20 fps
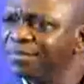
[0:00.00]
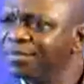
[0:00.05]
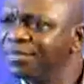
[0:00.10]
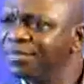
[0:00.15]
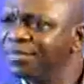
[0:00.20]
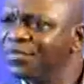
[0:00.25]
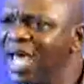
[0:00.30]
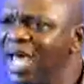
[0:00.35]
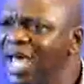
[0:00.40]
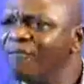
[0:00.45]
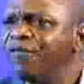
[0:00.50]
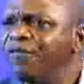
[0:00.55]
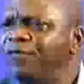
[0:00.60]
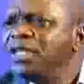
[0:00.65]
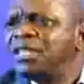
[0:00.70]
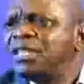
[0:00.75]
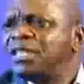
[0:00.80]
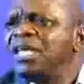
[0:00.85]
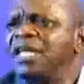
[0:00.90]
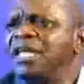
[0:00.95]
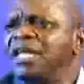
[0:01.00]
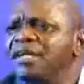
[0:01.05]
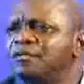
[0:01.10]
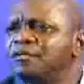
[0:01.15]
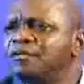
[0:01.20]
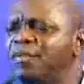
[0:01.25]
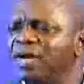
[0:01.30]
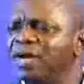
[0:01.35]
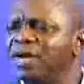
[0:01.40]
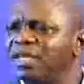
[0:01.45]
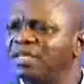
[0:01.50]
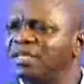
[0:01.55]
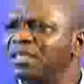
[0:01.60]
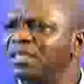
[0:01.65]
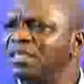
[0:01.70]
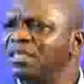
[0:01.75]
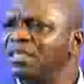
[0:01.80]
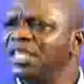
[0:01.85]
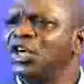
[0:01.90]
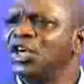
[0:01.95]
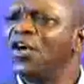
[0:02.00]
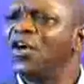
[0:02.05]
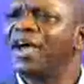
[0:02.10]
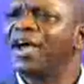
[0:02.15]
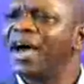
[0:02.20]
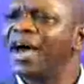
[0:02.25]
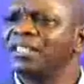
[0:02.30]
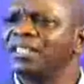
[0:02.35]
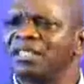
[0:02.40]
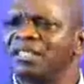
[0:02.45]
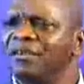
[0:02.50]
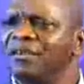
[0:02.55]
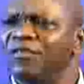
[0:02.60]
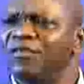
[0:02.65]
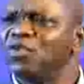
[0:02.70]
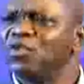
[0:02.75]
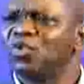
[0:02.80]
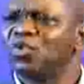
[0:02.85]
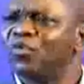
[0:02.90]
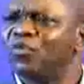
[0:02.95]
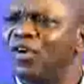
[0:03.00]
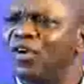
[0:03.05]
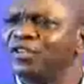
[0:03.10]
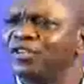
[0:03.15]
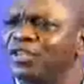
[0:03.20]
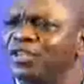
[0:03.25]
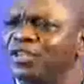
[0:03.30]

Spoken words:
Everything in his body, the organs refuse to function.